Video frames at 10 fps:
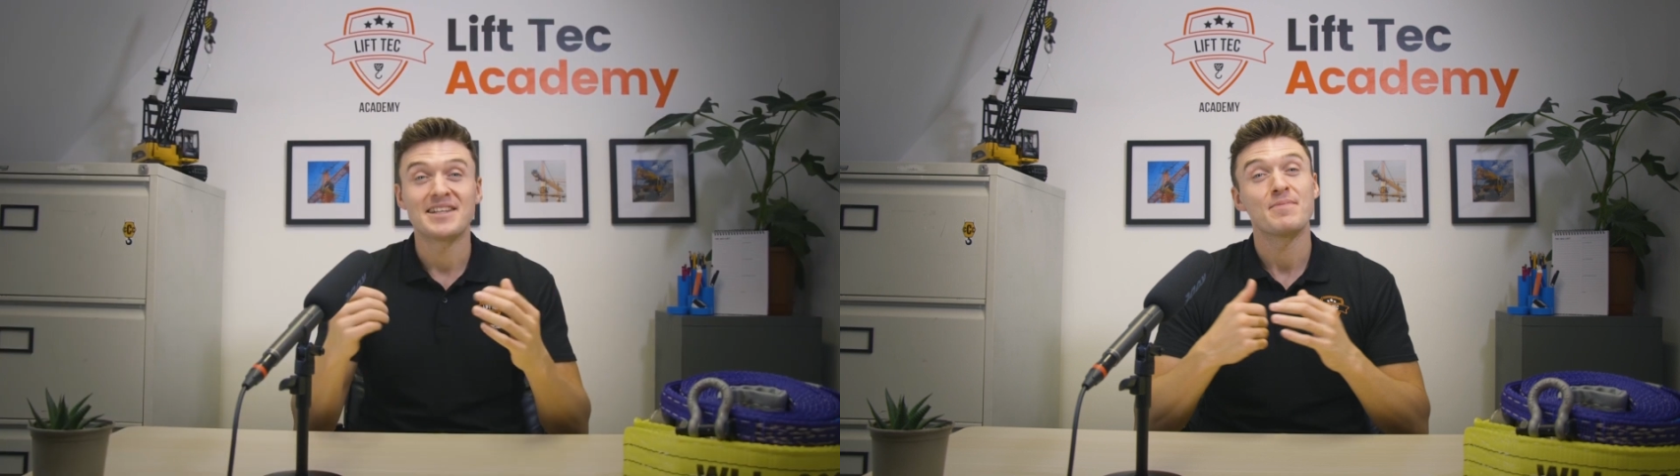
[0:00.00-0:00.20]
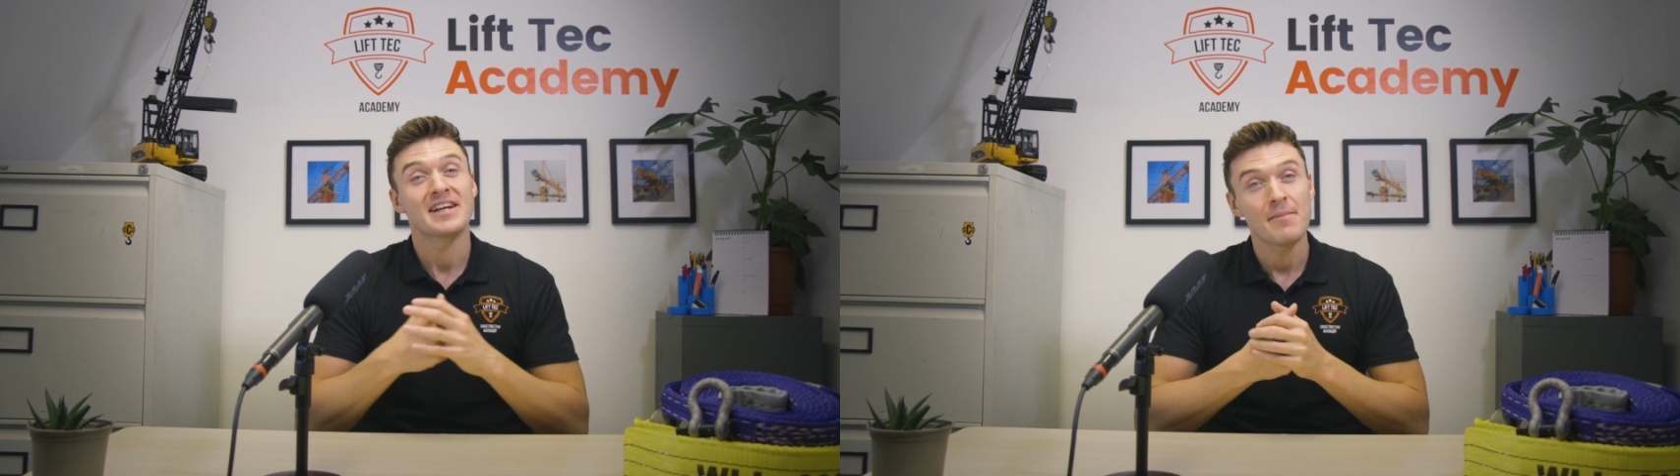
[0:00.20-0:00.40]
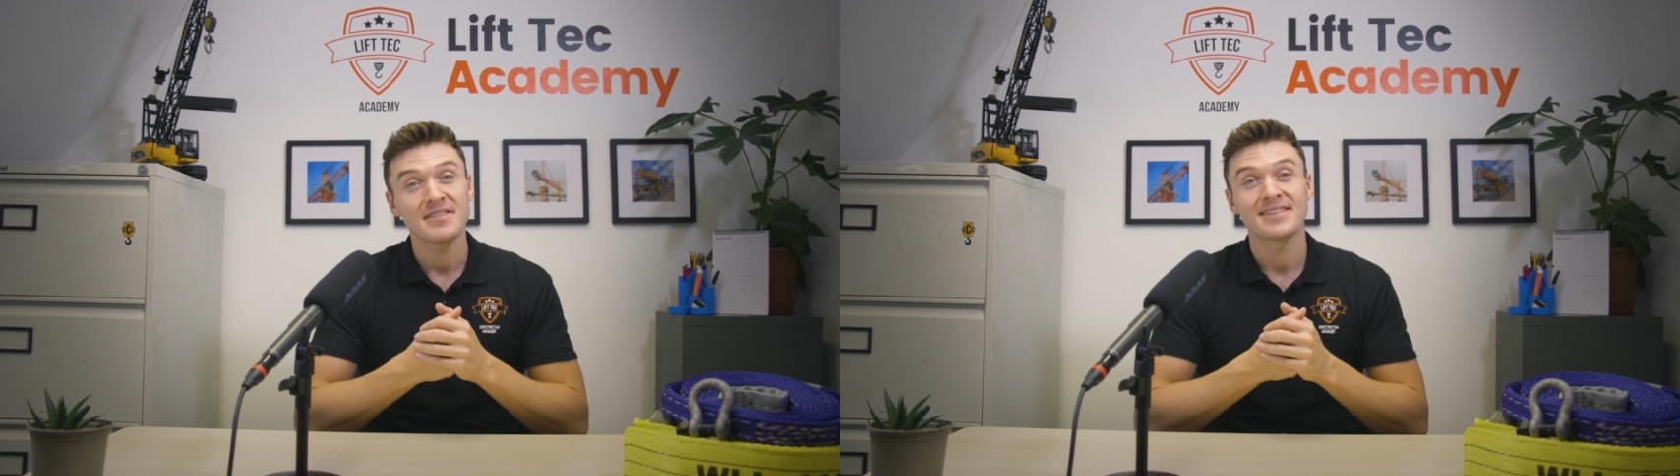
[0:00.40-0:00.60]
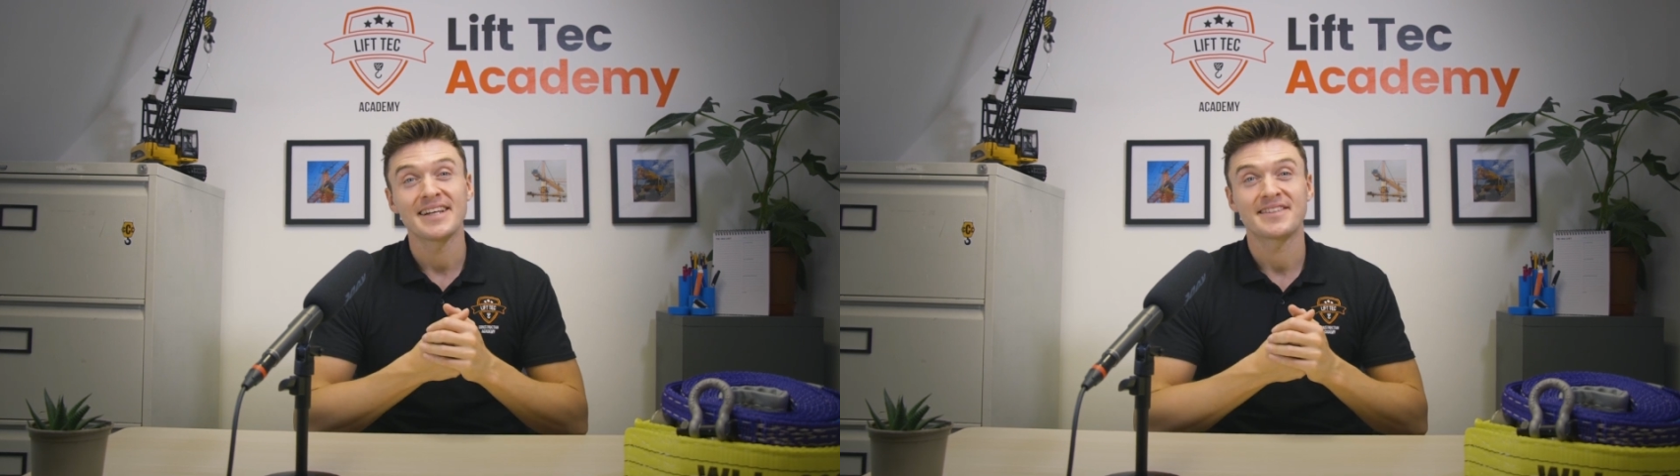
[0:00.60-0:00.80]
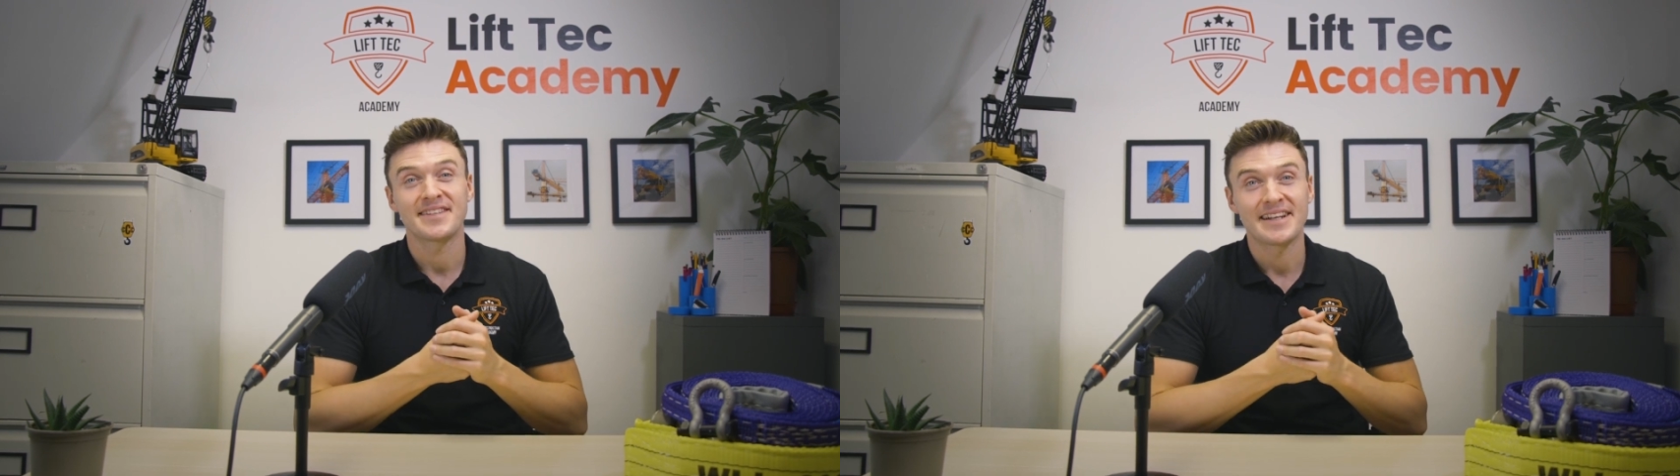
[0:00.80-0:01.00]
to become a
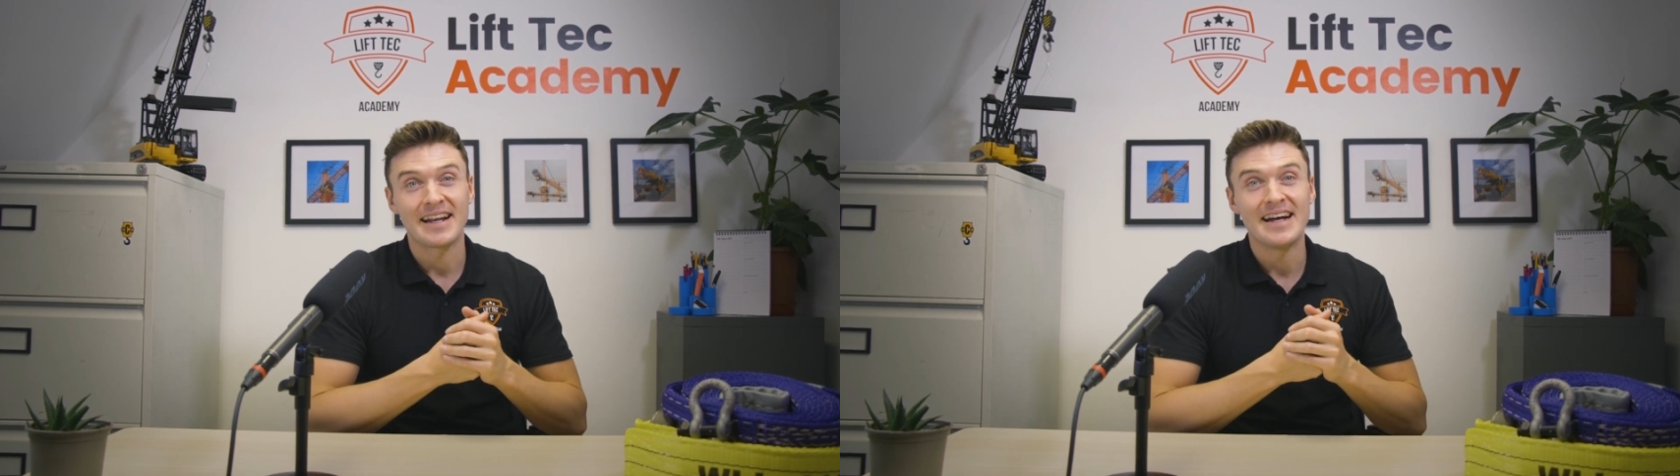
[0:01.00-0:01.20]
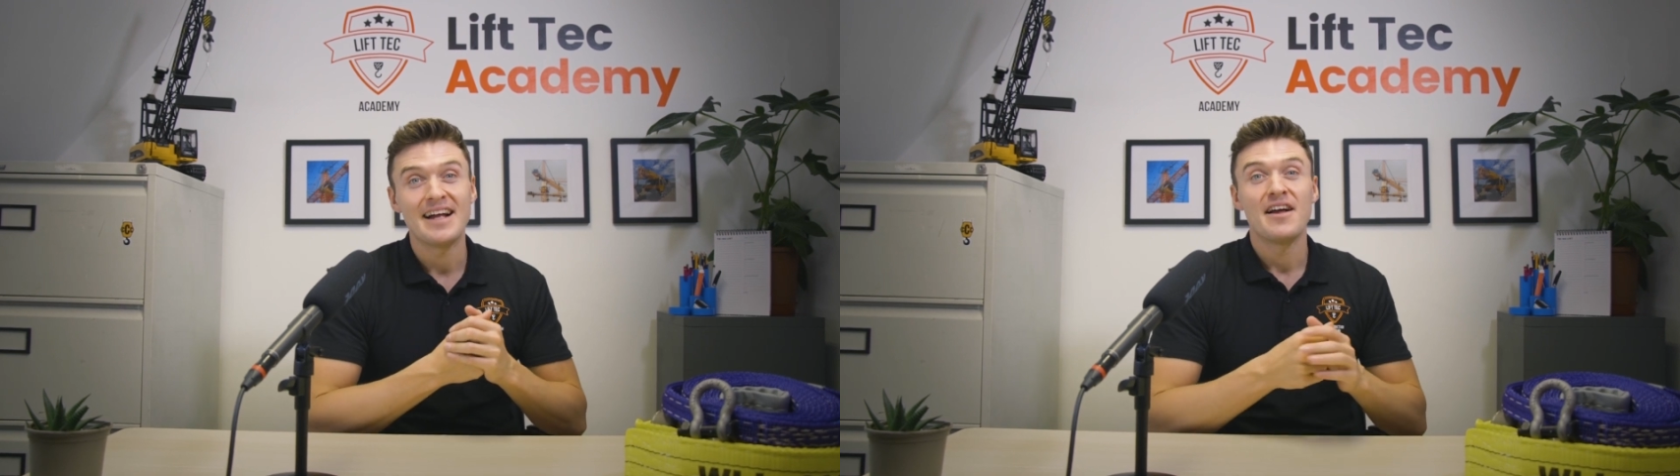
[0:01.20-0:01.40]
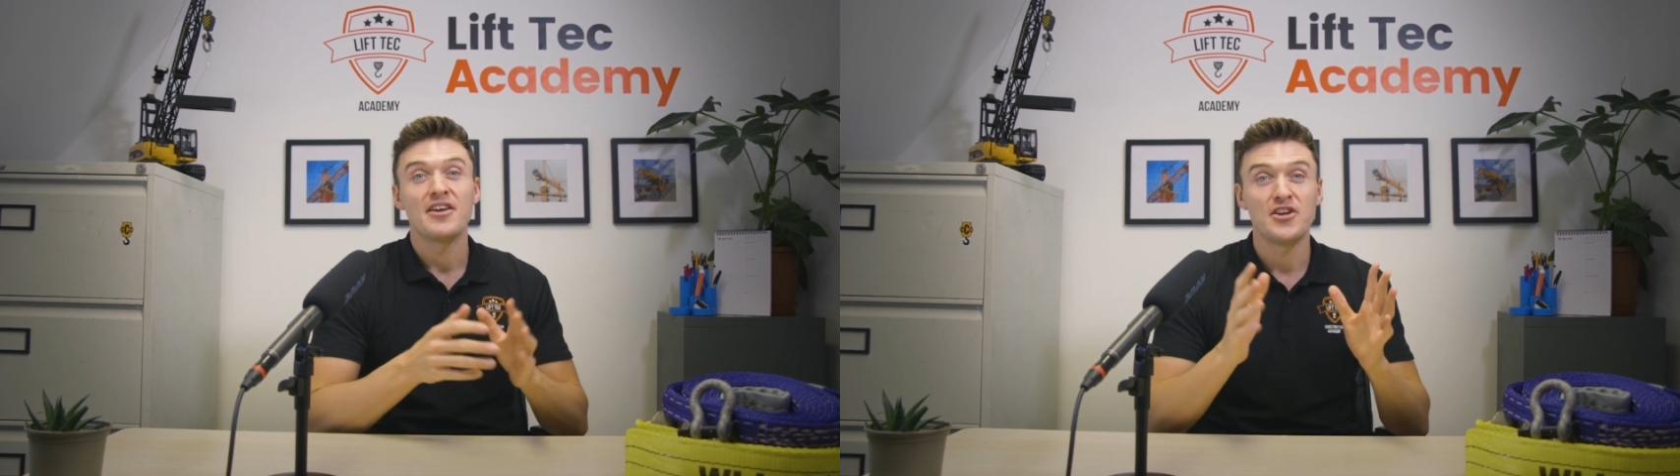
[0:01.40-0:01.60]
Slinger signaller,